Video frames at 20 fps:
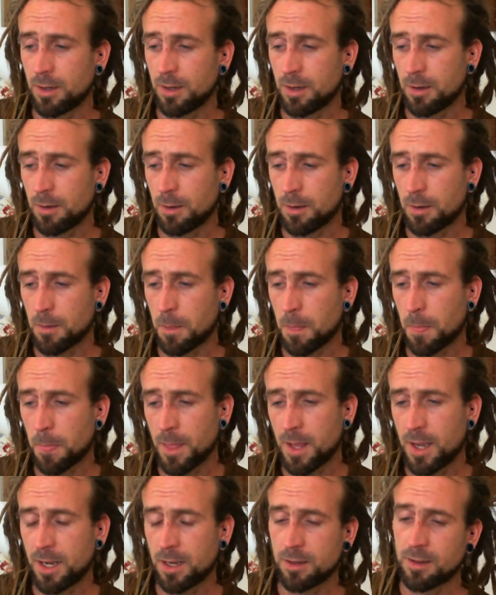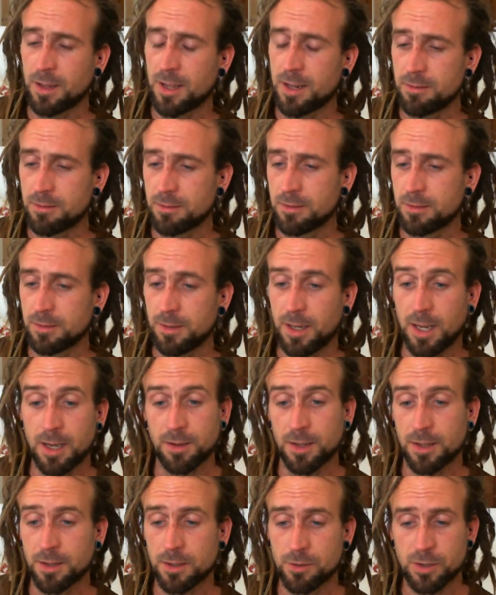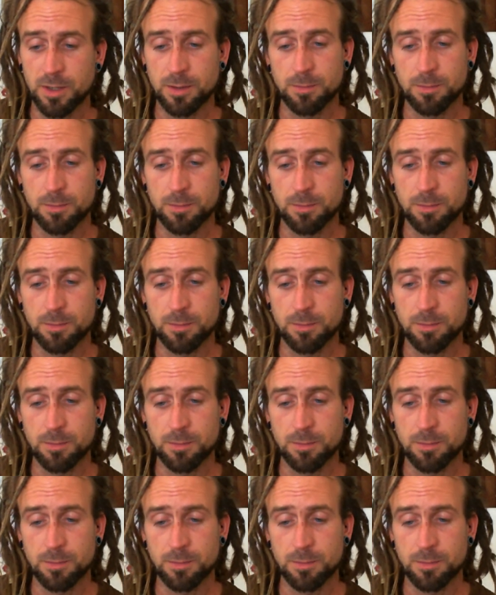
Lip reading: And then the dream stopped.